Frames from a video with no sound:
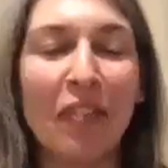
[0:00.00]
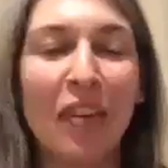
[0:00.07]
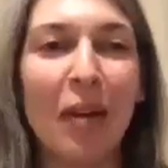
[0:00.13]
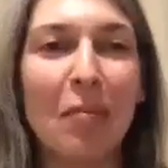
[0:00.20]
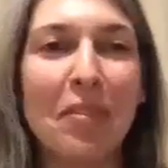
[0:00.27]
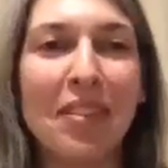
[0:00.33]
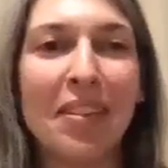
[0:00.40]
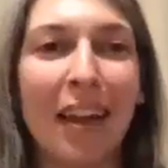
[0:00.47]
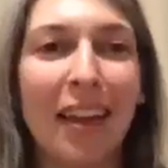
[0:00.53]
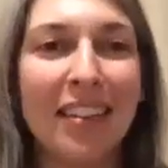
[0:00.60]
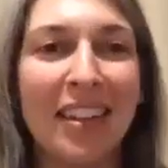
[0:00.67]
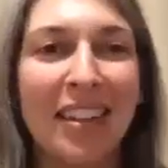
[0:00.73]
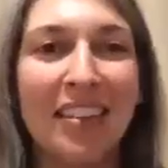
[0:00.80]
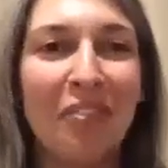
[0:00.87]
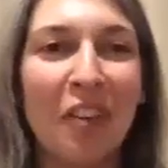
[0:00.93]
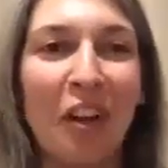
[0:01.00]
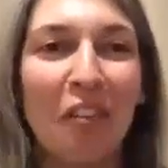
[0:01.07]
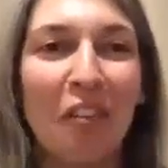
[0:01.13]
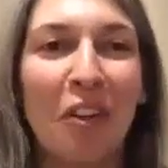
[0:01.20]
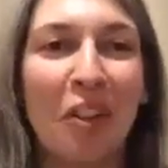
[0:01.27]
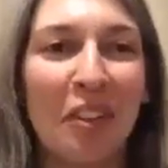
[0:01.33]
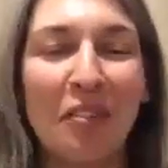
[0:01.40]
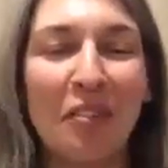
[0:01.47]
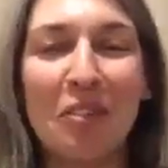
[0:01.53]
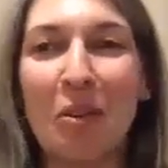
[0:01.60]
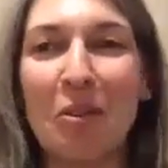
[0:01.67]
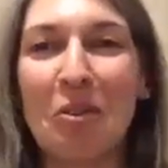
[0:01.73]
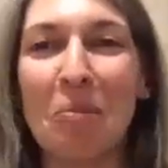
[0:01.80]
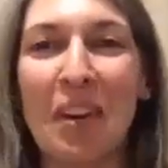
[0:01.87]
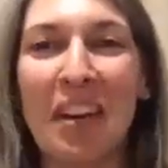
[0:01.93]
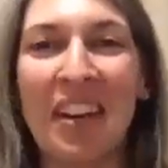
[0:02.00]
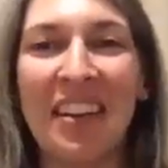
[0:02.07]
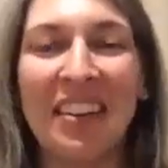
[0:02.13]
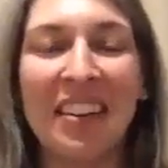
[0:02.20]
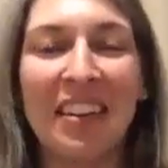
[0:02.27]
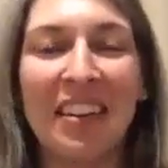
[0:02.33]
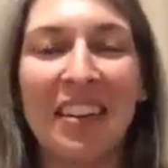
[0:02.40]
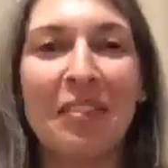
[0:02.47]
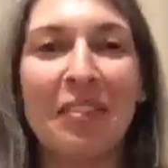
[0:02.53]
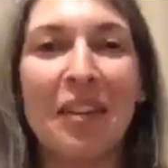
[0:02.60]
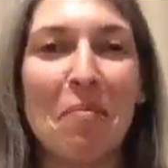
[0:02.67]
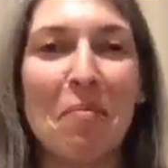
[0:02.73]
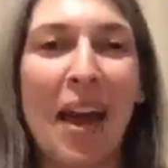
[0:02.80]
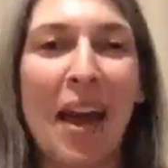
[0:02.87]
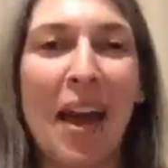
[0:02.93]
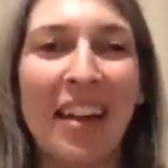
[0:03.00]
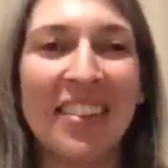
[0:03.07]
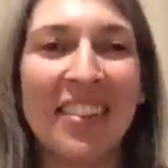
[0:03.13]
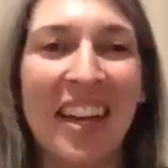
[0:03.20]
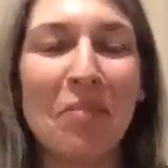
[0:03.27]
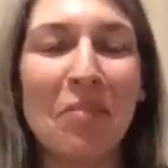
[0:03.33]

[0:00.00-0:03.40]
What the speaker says: And I'm slightly fearful of social media and backlash,